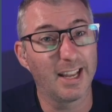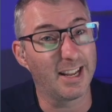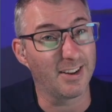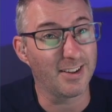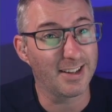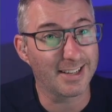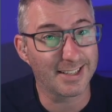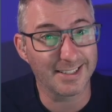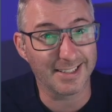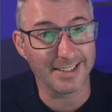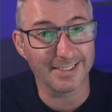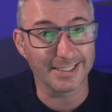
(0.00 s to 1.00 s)
And I can
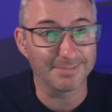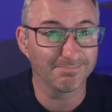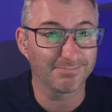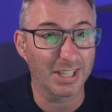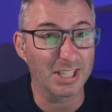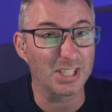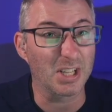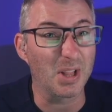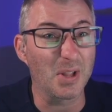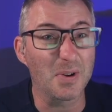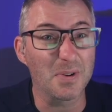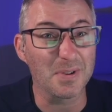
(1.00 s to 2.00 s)
tell you, it's a
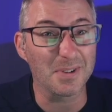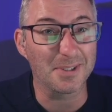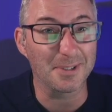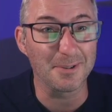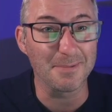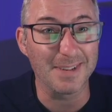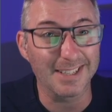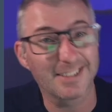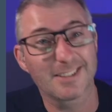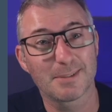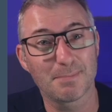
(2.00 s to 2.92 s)
long 2 minutes,